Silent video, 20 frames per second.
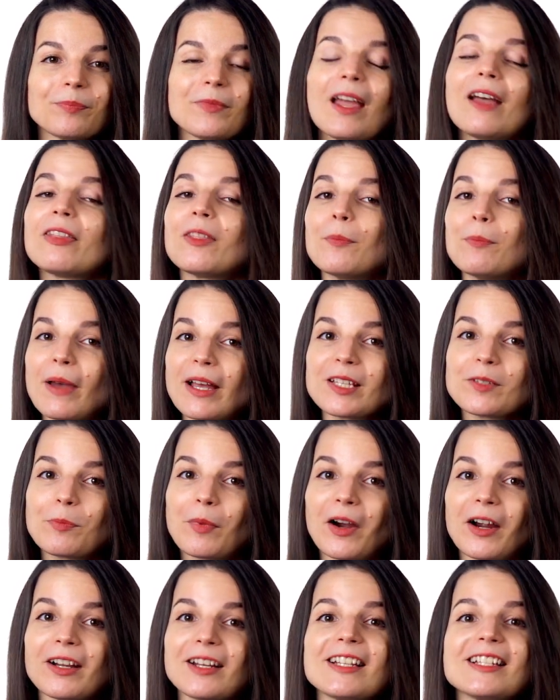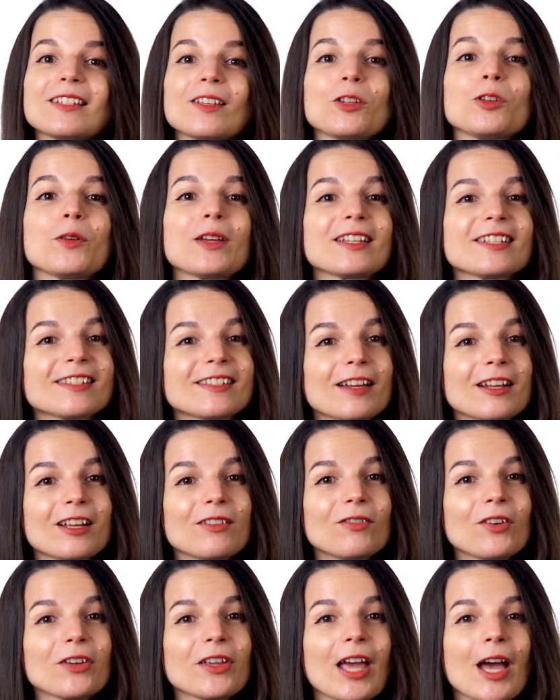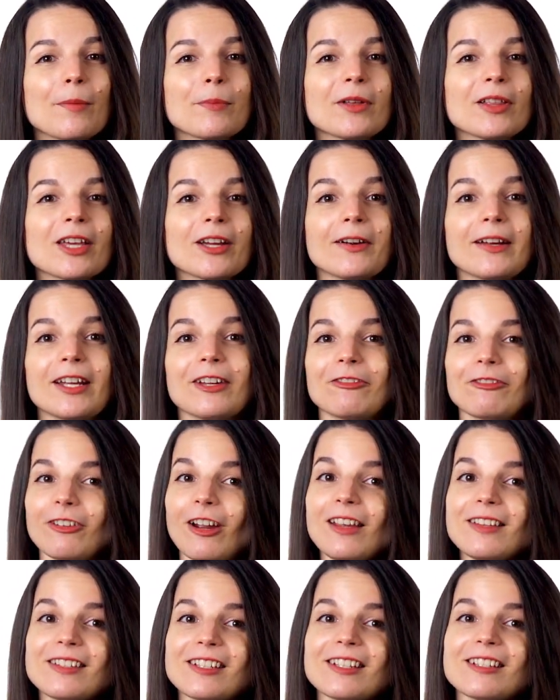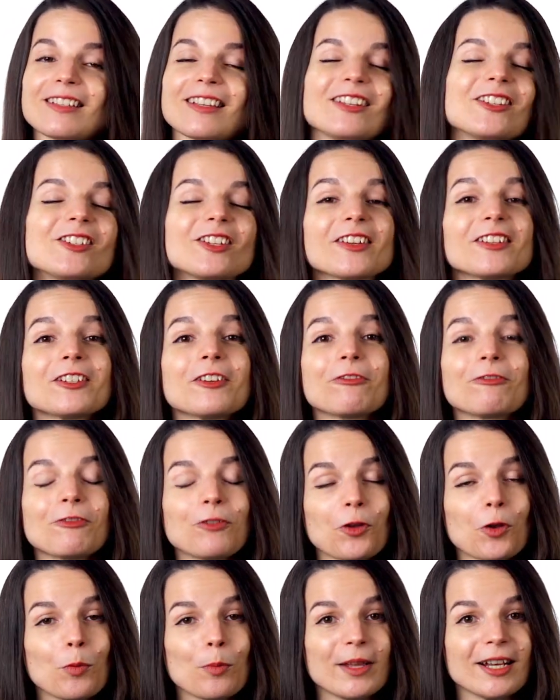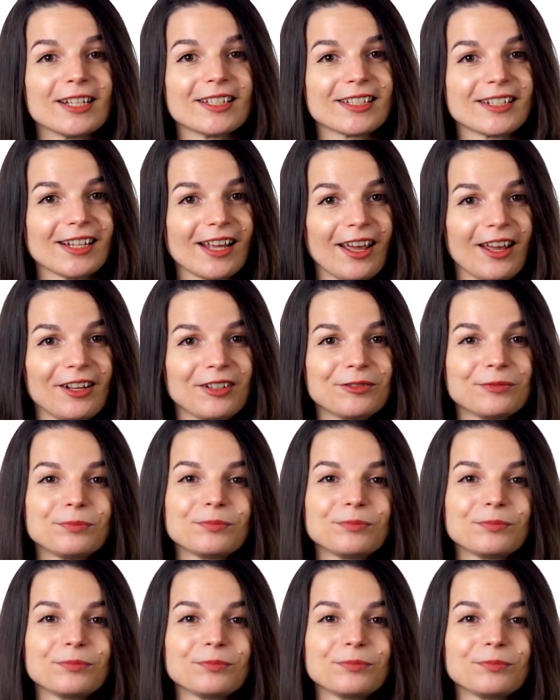And the best part is that you can study vocabulary and phrases in just a few minutes a day.